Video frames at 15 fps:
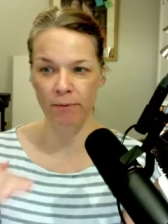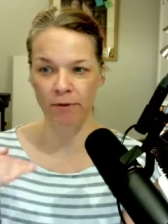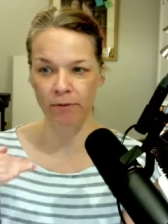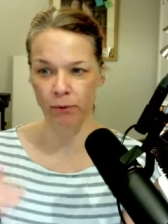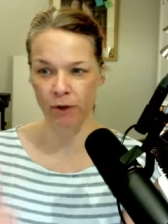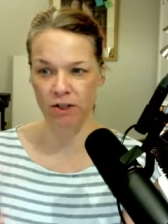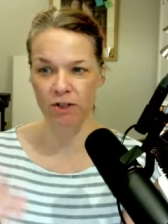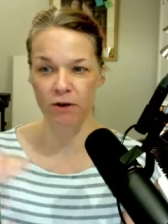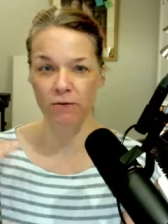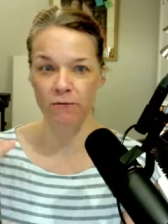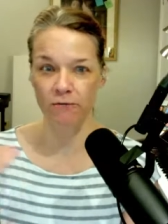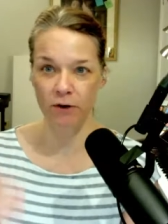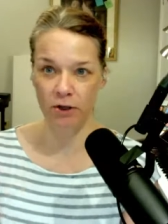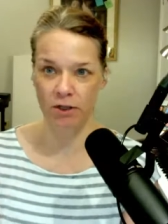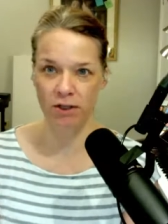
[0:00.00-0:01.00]
voice
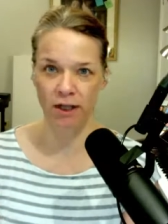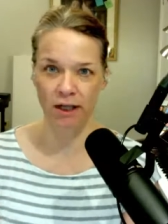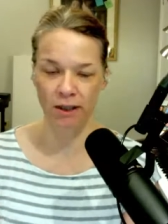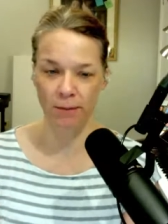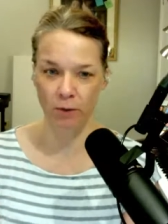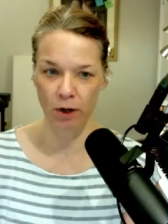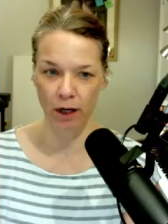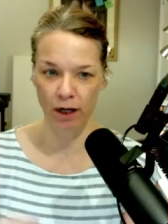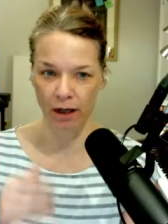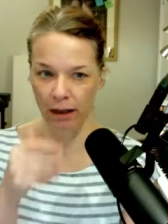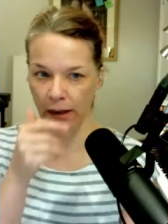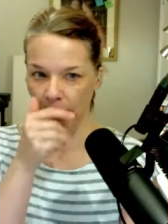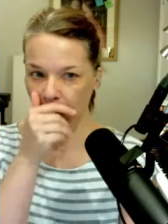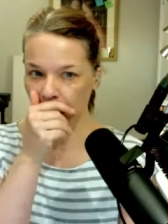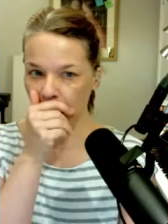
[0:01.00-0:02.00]
first thing in the morning.
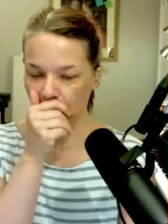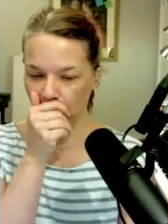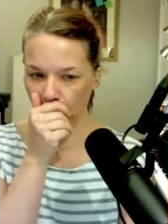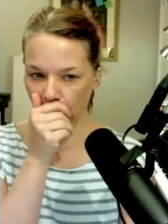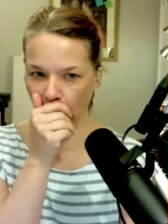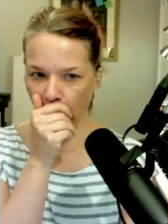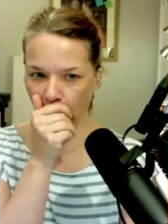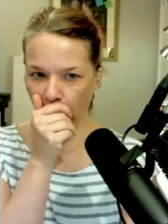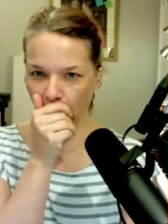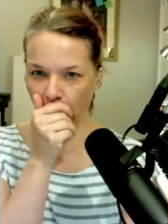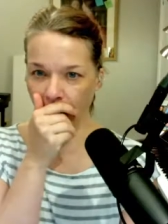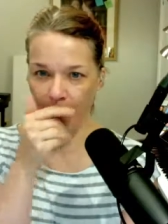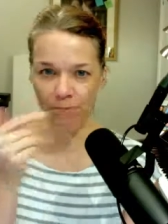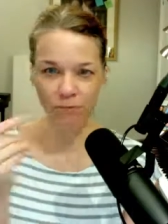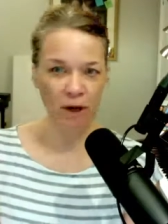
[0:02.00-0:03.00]

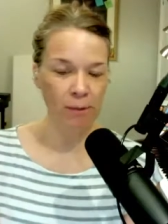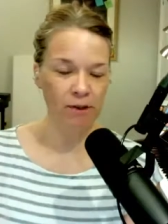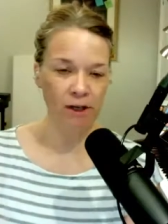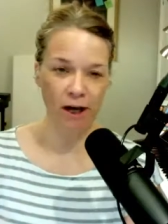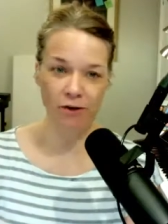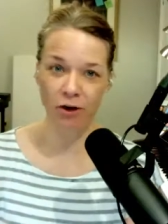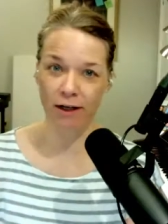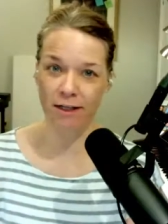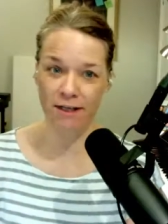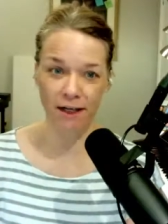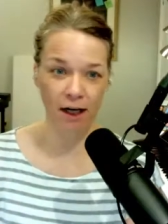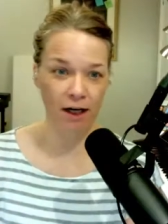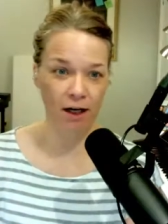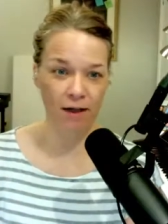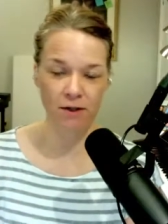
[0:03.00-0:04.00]
I would not try to sing
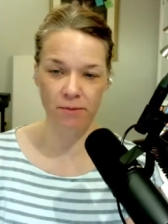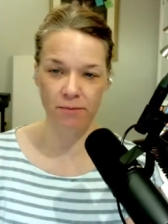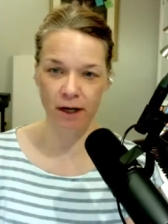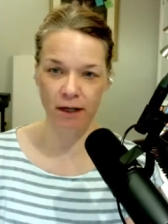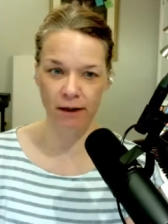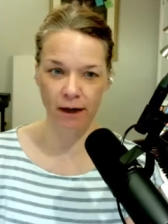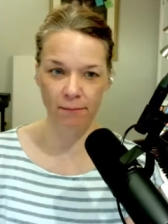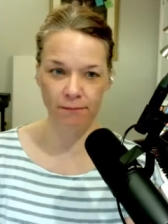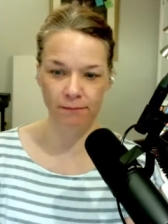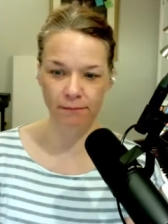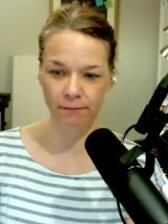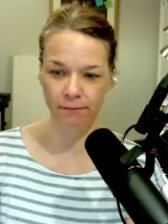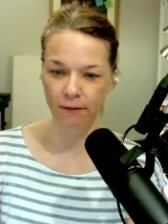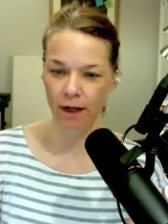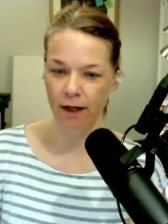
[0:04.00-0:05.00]
a concert right now.
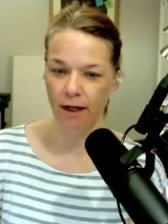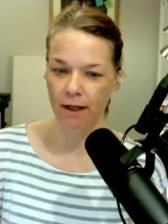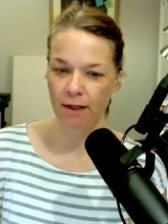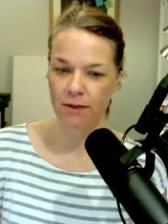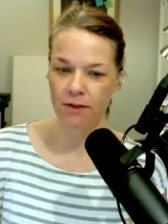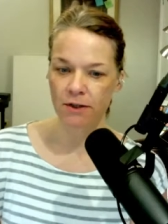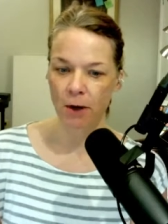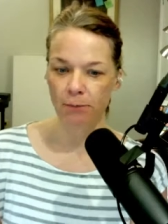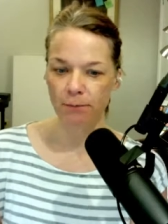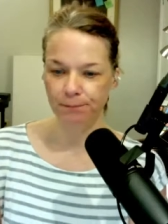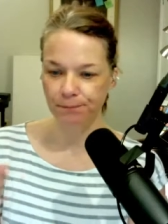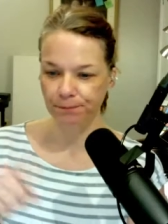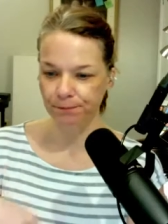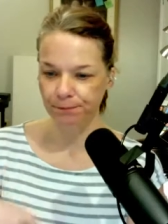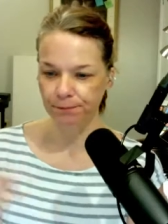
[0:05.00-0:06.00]
So
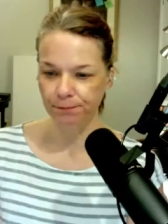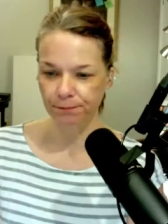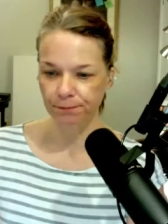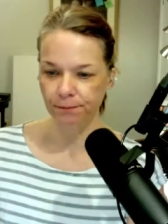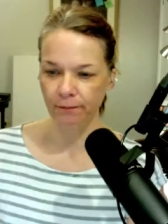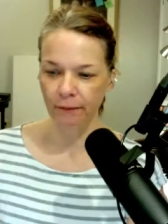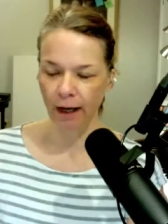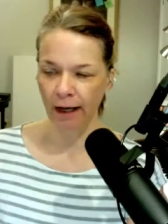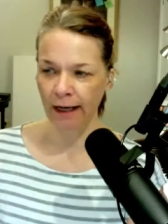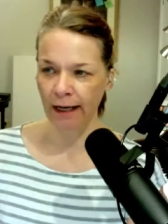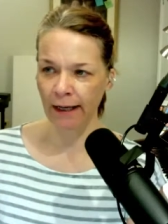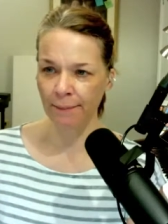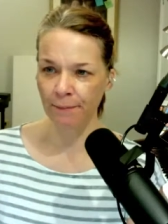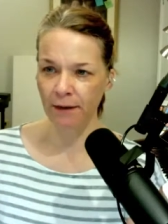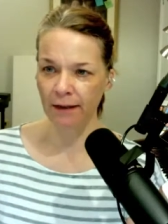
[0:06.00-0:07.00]

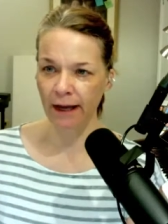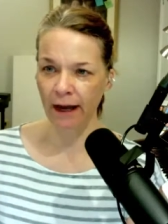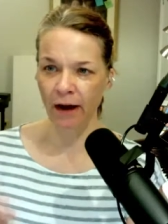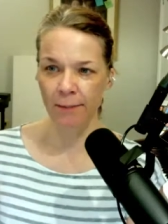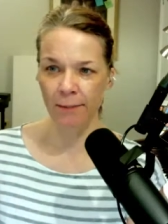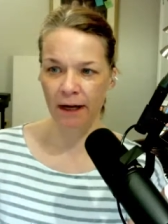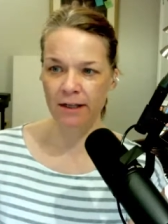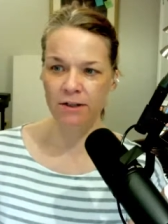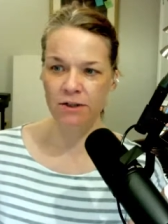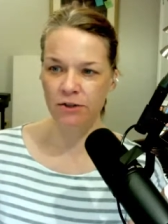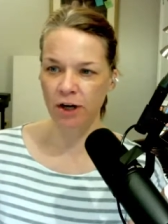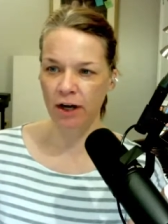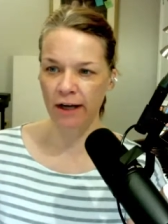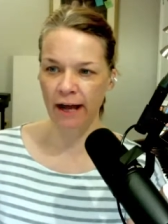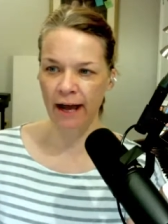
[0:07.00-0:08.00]
now I might
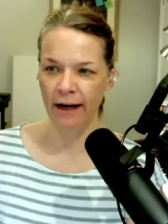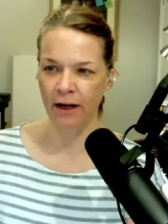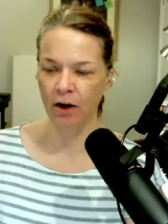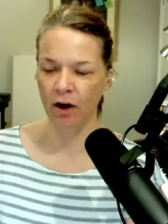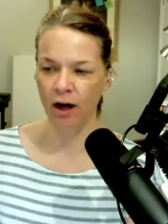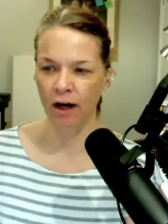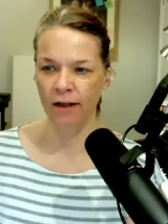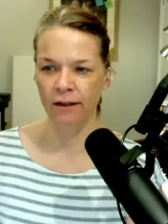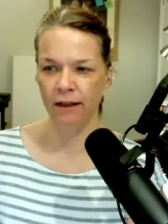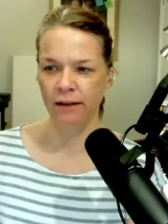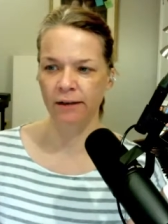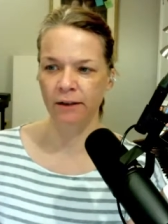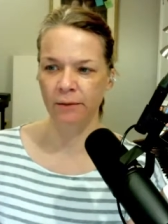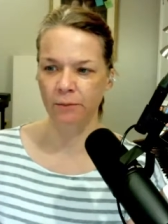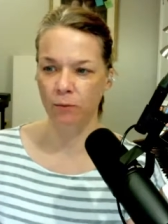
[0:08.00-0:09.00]
start adding on a
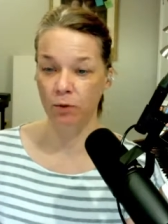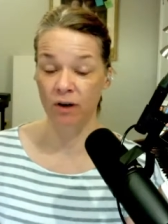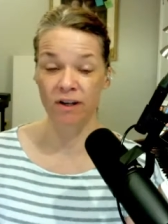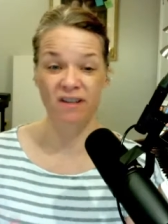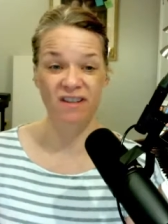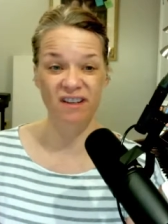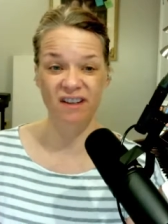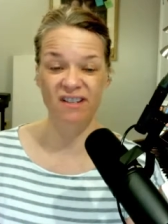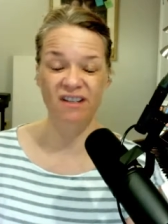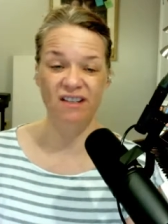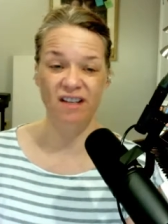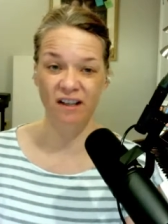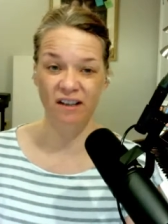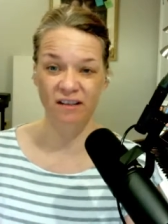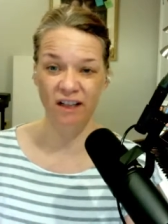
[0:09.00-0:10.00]
little more things that
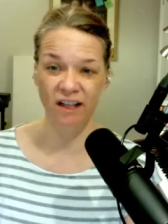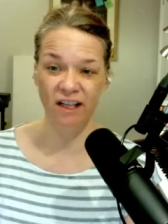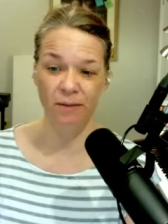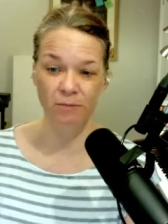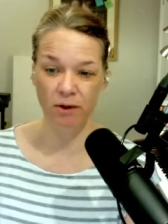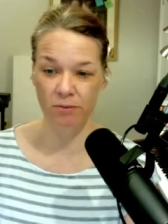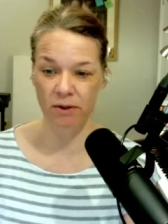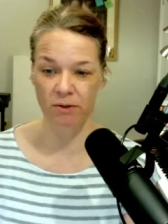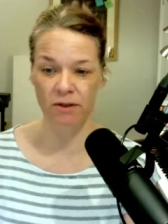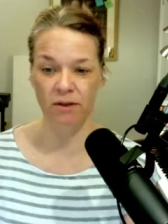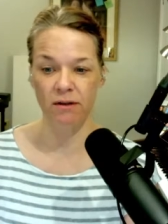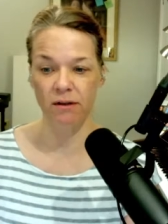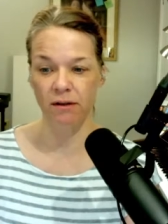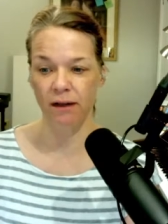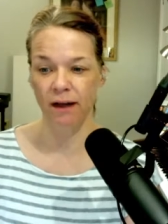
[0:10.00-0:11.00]
sound a little more
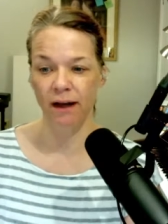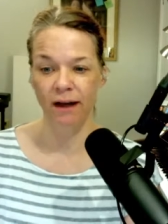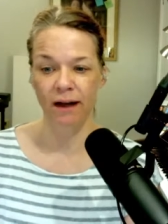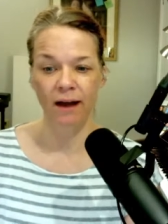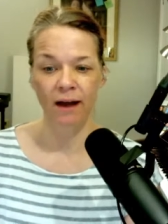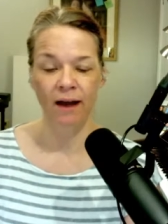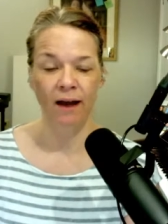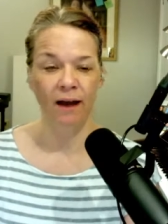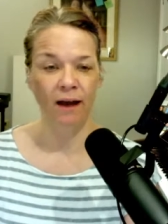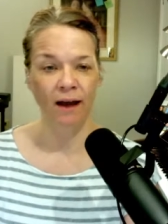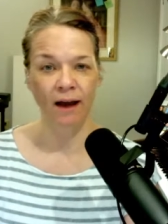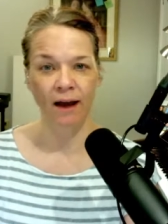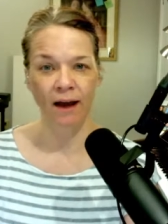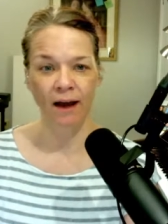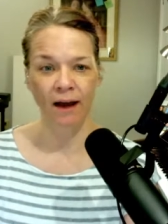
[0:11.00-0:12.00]
musical.
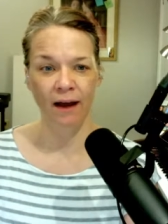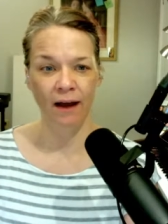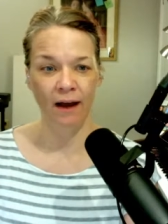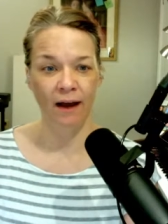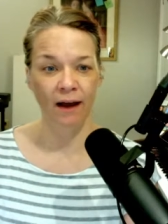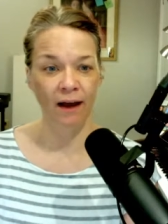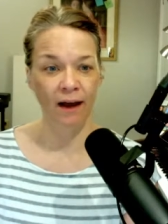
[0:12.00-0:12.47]
I